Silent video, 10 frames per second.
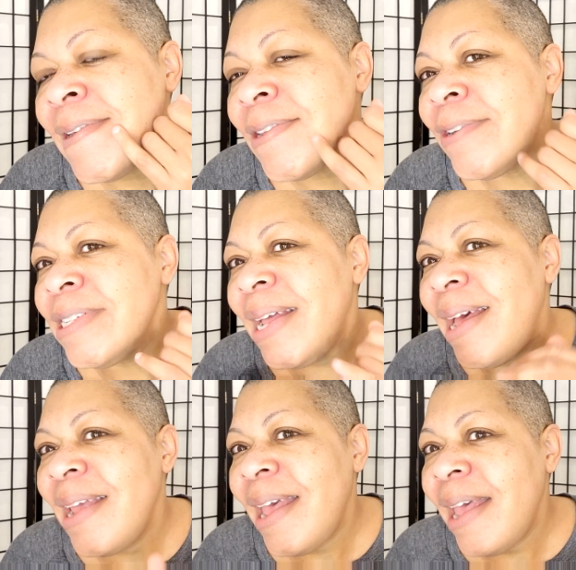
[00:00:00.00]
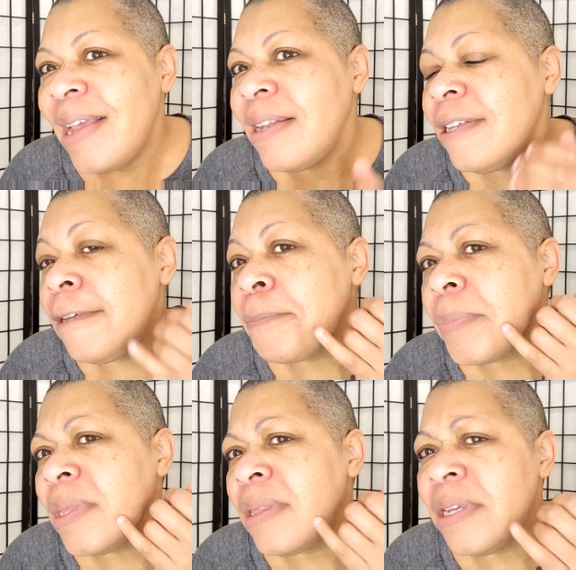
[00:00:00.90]
So it's not acne.
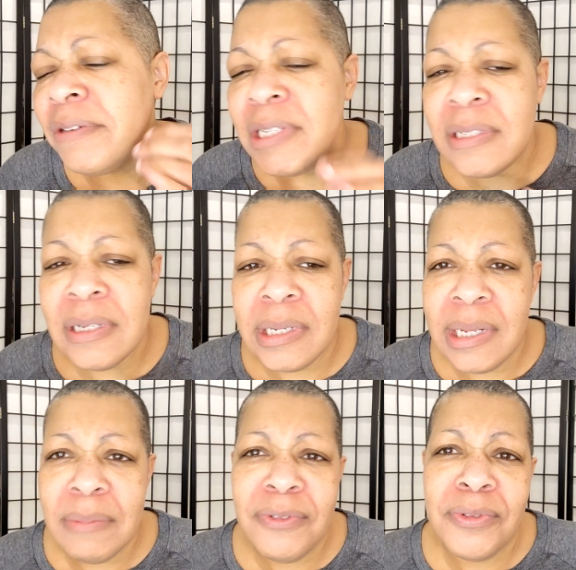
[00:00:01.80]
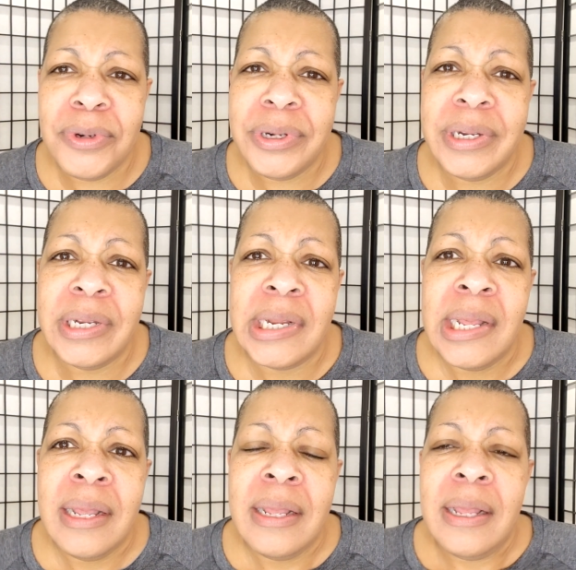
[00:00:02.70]
There is a name for it.
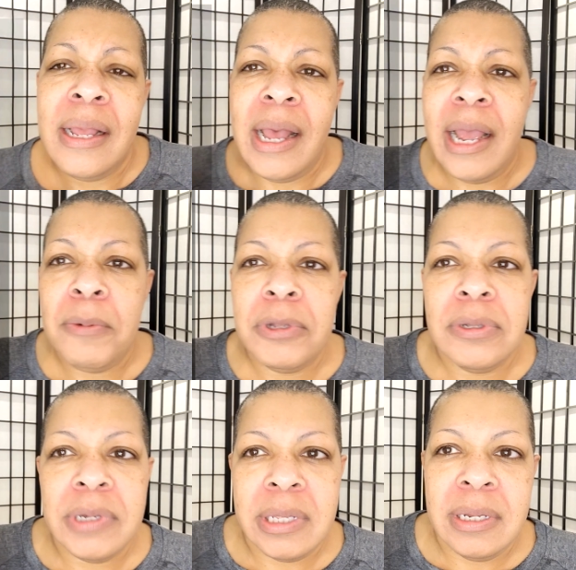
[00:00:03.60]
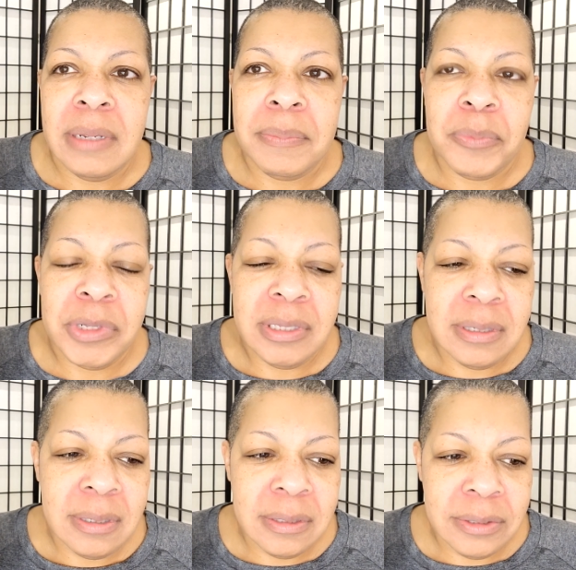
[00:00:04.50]
I will look it up, what
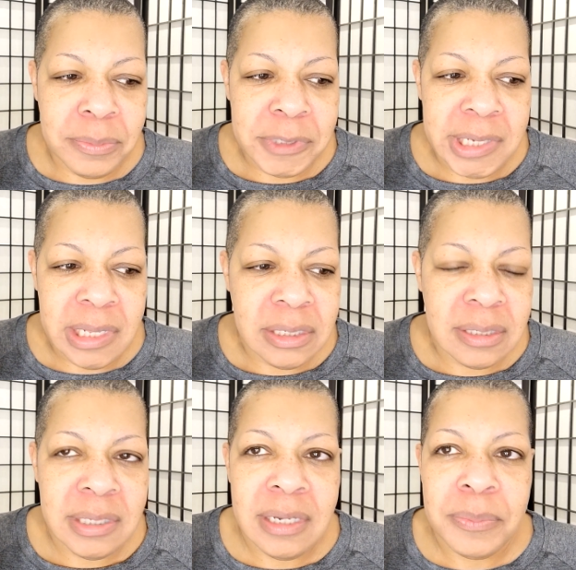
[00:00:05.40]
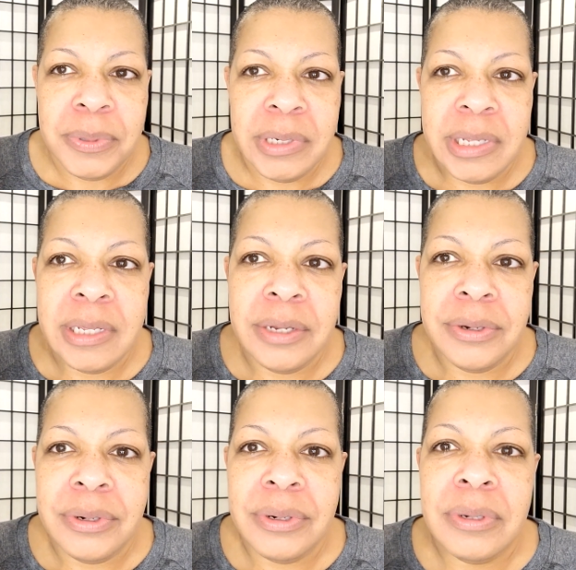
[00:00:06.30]
the dermatologist said, and put
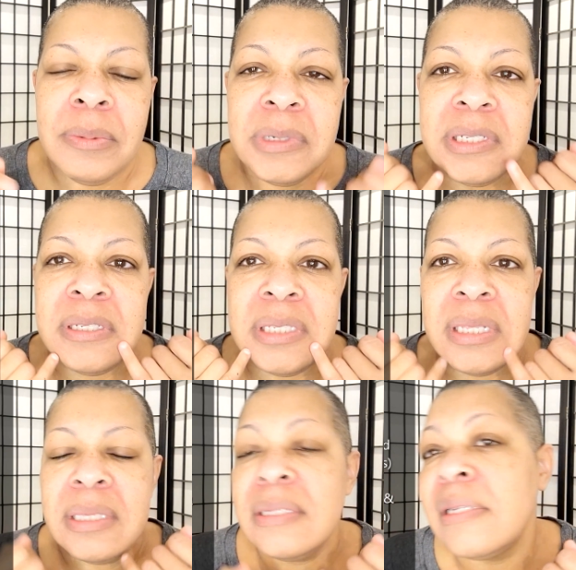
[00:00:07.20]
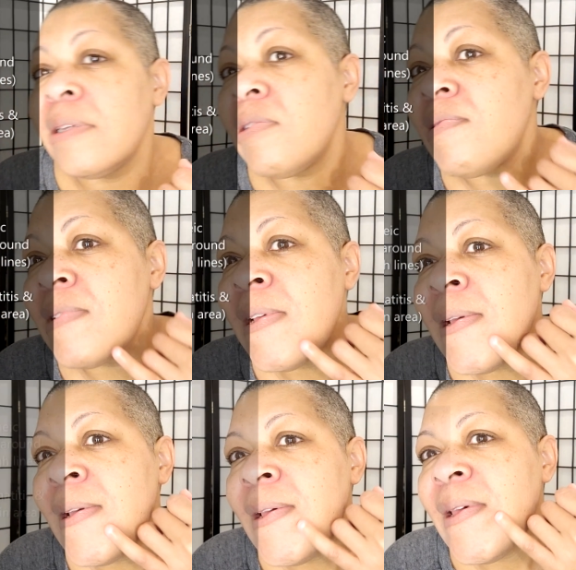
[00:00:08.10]
here what she said this is.
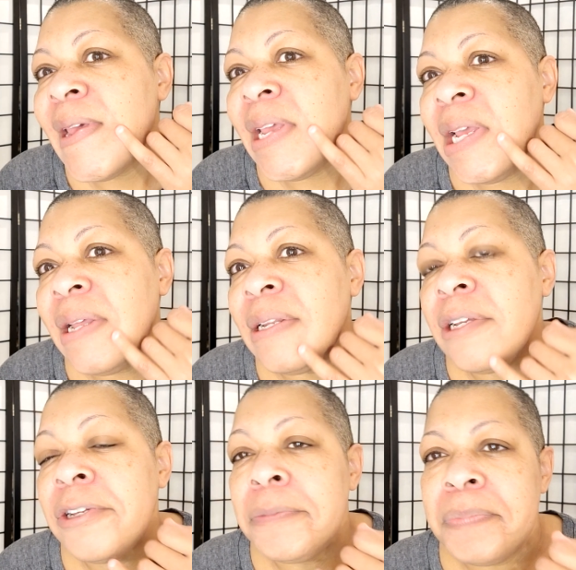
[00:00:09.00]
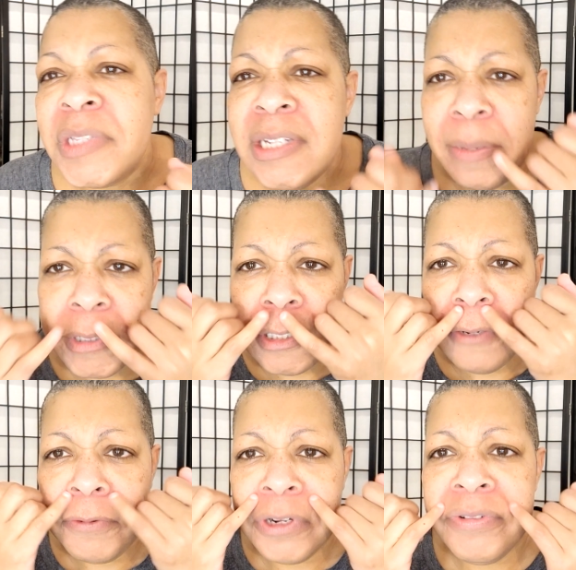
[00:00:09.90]
And she gave me a
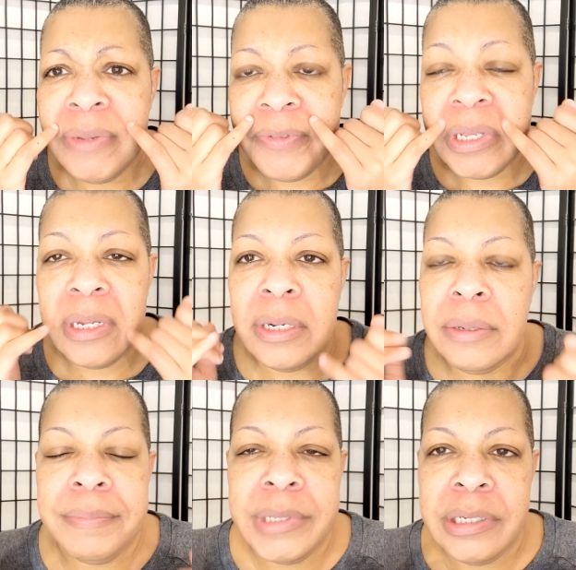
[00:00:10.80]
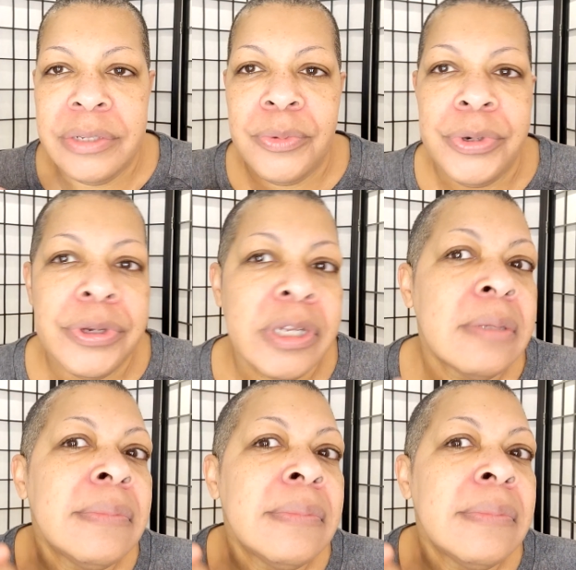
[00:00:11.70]
steroid cream for here. That didn't work.